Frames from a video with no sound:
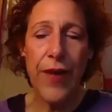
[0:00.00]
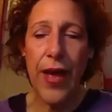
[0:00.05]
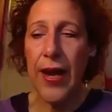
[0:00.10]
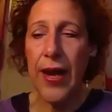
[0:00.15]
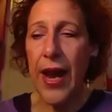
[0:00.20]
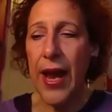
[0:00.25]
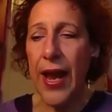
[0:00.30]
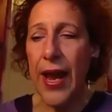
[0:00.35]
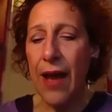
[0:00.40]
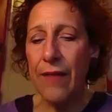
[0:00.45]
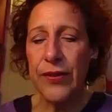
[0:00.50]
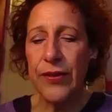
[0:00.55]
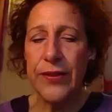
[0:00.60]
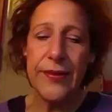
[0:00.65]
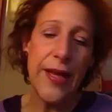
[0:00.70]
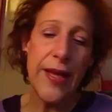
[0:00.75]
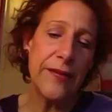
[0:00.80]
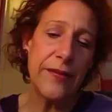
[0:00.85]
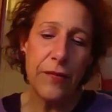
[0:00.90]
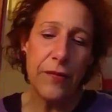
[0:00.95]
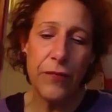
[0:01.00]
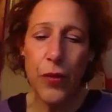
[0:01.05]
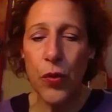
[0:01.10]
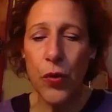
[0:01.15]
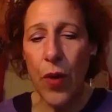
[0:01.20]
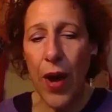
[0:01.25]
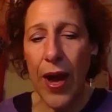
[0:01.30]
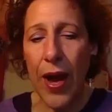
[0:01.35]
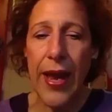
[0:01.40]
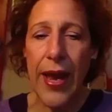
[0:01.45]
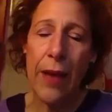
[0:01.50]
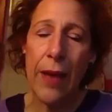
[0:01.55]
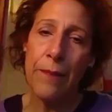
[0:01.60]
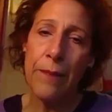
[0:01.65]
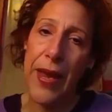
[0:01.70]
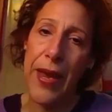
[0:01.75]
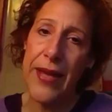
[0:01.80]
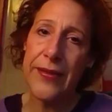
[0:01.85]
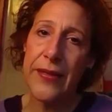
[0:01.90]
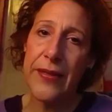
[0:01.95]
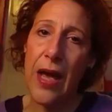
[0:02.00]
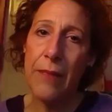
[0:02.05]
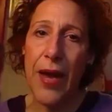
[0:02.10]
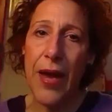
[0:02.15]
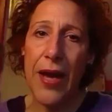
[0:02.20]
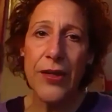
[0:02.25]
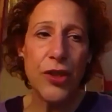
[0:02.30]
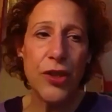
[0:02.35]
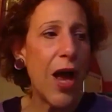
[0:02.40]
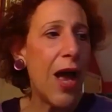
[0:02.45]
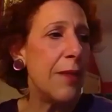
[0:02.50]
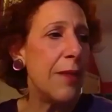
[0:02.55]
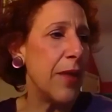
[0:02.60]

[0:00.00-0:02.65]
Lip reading: and I have a sense of who I am based on my job.